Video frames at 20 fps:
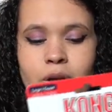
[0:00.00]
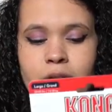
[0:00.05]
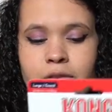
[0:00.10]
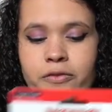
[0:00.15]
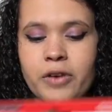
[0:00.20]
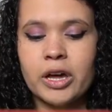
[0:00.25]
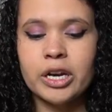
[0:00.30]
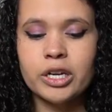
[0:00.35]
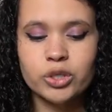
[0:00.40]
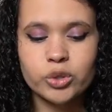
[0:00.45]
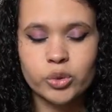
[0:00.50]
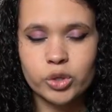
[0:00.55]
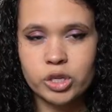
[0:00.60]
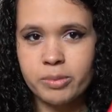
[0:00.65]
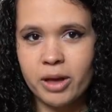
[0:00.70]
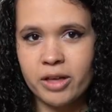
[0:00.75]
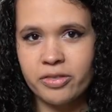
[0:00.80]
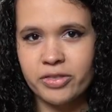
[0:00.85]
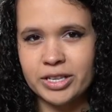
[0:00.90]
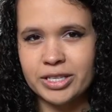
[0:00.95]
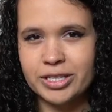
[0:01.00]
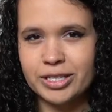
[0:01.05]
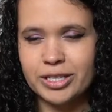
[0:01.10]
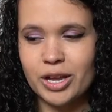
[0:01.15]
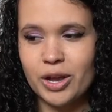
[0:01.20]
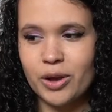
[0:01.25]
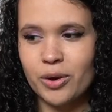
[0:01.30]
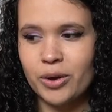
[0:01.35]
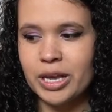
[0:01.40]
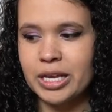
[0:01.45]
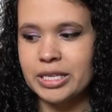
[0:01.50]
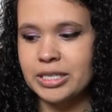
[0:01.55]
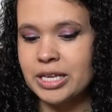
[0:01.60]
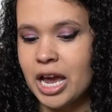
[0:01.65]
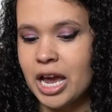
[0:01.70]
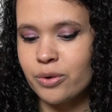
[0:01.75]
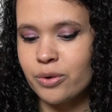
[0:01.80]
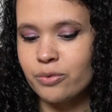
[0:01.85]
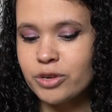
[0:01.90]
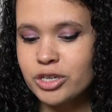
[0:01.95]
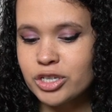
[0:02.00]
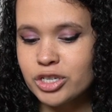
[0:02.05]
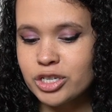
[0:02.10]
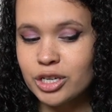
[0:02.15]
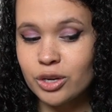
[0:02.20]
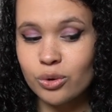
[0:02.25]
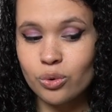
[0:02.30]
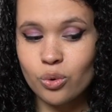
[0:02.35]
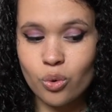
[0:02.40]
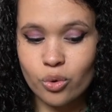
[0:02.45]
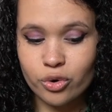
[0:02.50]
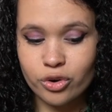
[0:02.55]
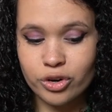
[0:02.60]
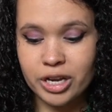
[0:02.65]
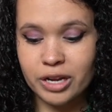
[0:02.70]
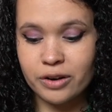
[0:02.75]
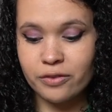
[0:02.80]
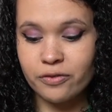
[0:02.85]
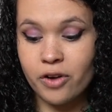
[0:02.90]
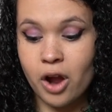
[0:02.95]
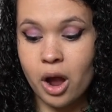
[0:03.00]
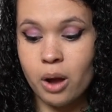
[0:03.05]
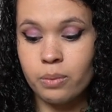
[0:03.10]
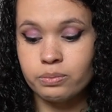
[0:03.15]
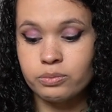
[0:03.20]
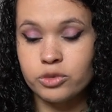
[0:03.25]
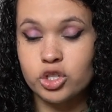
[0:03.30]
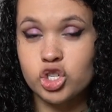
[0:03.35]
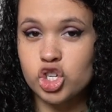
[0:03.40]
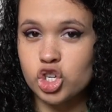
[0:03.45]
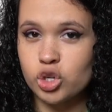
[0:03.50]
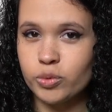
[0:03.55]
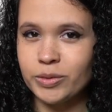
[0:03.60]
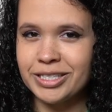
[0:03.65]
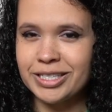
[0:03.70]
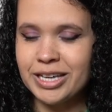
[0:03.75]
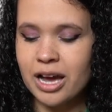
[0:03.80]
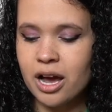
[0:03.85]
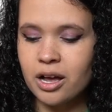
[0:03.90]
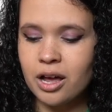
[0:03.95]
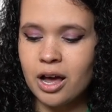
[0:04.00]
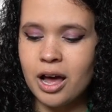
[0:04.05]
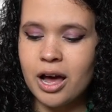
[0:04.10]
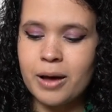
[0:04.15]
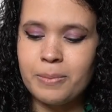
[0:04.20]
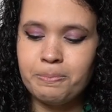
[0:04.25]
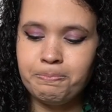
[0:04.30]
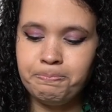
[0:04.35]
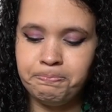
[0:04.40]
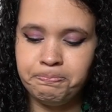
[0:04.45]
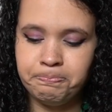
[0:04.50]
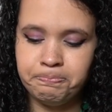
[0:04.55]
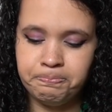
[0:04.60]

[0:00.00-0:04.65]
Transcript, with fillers: Funny story about this though is originally had ordered it from Chewy dot com,